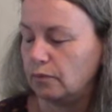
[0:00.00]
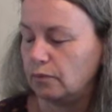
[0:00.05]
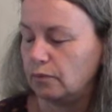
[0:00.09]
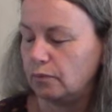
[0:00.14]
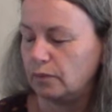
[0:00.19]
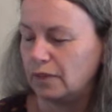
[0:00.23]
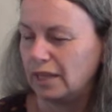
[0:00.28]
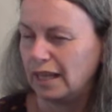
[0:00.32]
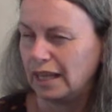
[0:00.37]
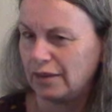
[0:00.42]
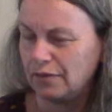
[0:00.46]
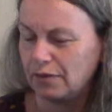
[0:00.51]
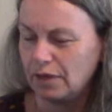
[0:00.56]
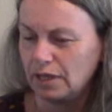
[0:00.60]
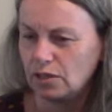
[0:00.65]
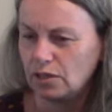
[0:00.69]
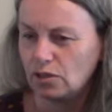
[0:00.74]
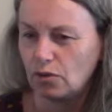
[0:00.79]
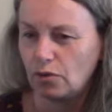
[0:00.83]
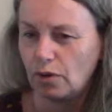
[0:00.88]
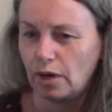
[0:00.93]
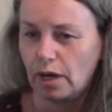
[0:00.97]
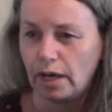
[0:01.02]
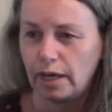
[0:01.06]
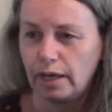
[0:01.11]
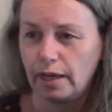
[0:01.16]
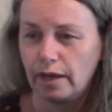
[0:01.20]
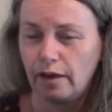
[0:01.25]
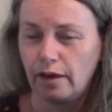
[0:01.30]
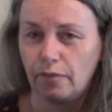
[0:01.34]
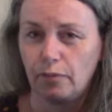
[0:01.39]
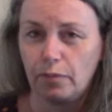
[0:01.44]
navy, so I
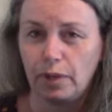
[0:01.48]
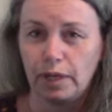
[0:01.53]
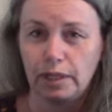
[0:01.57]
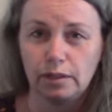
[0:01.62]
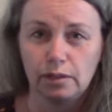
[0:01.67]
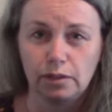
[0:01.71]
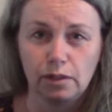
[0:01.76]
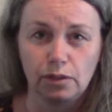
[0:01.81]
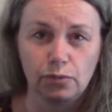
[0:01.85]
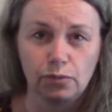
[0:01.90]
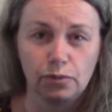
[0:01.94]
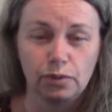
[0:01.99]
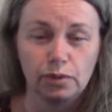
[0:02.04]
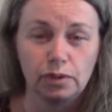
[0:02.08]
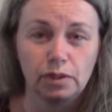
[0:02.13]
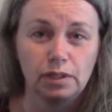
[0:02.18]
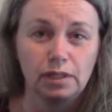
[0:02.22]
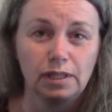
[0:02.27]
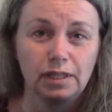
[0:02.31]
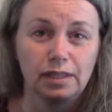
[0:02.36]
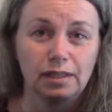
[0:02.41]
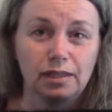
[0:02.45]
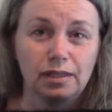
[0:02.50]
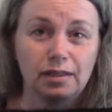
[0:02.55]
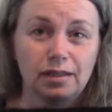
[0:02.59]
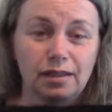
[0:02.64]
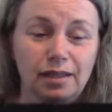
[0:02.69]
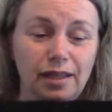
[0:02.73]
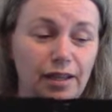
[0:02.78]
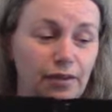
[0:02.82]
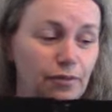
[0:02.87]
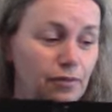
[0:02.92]
have made another one in
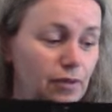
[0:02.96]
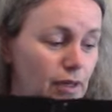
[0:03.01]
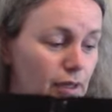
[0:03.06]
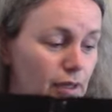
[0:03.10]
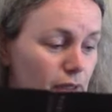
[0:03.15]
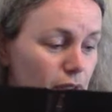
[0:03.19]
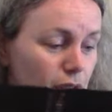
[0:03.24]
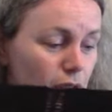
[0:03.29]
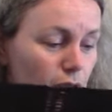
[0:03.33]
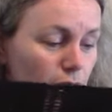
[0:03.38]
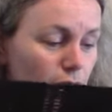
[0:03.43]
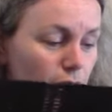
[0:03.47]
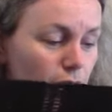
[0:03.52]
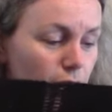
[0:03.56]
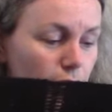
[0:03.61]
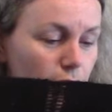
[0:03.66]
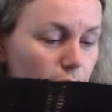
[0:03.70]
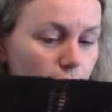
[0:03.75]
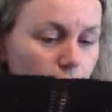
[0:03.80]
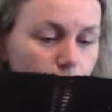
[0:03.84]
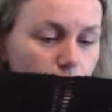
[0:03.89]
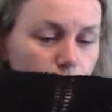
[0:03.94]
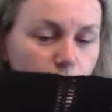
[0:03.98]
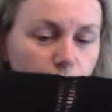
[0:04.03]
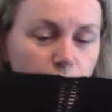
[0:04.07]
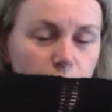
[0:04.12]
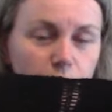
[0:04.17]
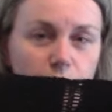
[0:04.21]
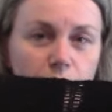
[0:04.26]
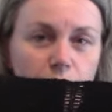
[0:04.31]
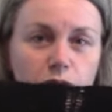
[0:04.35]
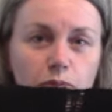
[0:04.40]
navy. But
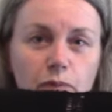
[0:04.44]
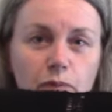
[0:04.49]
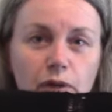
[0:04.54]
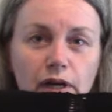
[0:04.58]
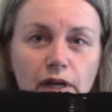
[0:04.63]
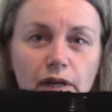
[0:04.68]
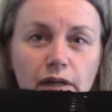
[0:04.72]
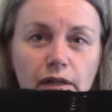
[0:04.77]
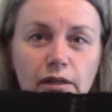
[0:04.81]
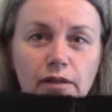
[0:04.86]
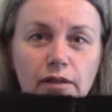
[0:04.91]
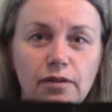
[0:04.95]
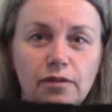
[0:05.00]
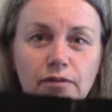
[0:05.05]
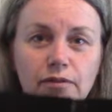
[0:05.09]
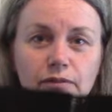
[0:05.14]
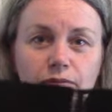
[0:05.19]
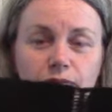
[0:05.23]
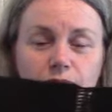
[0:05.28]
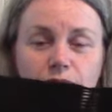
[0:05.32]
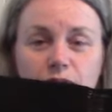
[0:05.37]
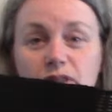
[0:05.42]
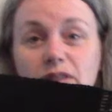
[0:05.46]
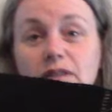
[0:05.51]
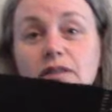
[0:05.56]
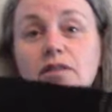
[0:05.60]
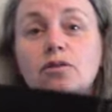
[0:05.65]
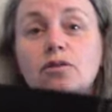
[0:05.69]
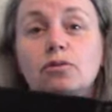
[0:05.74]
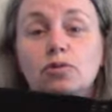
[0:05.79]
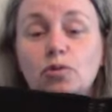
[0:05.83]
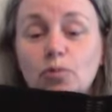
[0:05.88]
this is
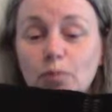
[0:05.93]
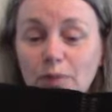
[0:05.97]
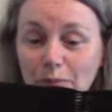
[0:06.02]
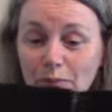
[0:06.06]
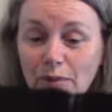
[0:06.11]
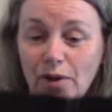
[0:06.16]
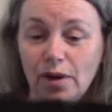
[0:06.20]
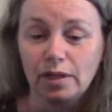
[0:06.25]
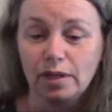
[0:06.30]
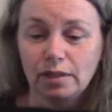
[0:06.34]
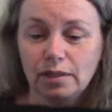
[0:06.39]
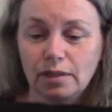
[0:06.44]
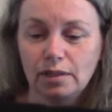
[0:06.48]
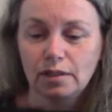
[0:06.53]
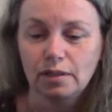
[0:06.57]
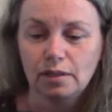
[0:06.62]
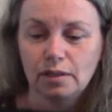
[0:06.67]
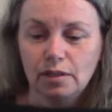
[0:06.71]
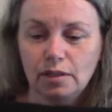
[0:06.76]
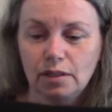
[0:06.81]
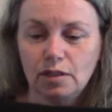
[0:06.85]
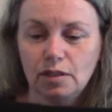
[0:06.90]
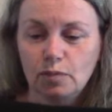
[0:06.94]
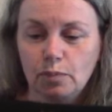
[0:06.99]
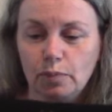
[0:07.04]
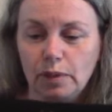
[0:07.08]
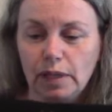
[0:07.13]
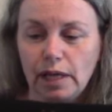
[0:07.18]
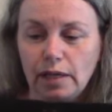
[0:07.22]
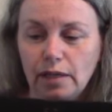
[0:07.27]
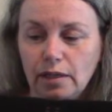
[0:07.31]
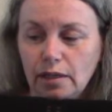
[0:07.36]
going to be mine. It's
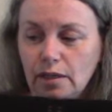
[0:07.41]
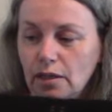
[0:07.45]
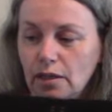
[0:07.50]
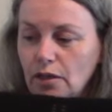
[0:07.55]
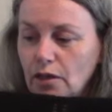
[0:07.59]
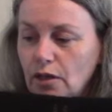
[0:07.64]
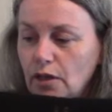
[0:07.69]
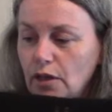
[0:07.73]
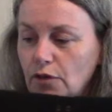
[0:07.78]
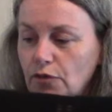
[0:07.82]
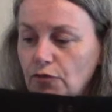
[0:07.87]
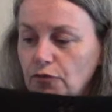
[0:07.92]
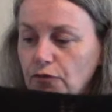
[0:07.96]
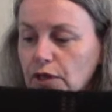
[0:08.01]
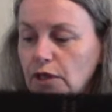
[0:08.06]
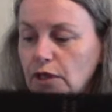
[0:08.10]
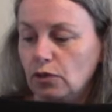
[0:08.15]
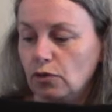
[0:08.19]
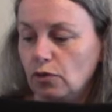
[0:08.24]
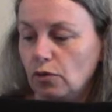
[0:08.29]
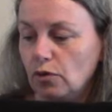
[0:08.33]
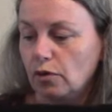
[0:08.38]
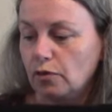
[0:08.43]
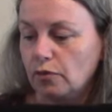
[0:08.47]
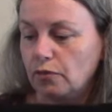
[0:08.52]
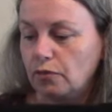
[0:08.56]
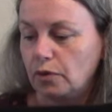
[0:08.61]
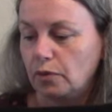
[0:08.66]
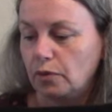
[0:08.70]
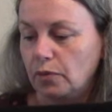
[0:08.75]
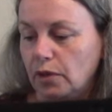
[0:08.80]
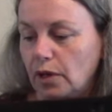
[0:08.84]
black finull
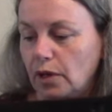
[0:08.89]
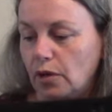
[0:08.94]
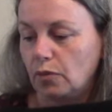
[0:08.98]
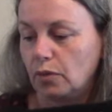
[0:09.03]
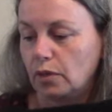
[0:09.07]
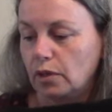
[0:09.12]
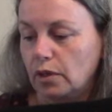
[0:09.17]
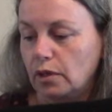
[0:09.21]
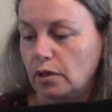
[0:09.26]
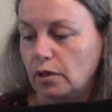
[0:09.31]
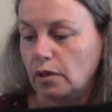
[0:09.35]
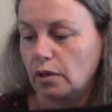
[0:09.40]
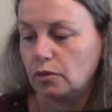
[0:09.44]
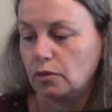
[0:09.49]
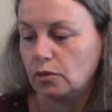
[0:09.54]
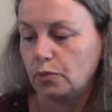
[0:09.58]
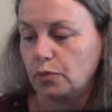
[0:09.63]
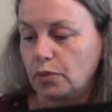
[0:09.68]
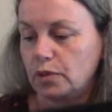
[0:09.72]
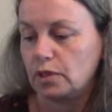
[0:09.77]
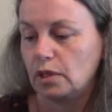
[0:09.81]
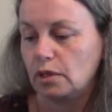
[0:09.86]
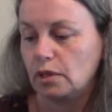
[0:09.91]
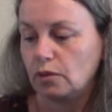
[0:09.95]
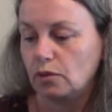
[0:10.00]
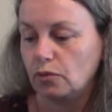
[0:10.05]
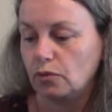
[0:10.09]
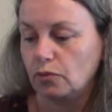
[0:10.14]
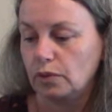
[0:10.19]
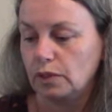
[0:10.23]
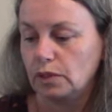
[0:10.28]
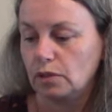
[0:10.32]
from Rauma, 100%
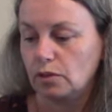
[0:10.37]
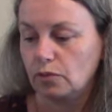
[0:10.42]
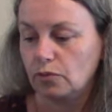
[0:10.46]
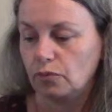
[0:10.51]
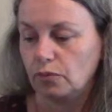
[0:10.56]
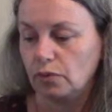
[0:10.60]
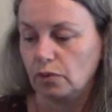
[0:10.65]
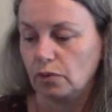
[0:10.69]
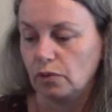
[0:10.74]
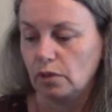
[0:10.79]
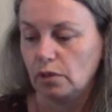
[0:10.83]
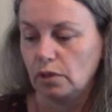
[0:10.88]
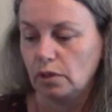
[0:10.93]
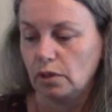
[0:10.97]
Norwegian wool.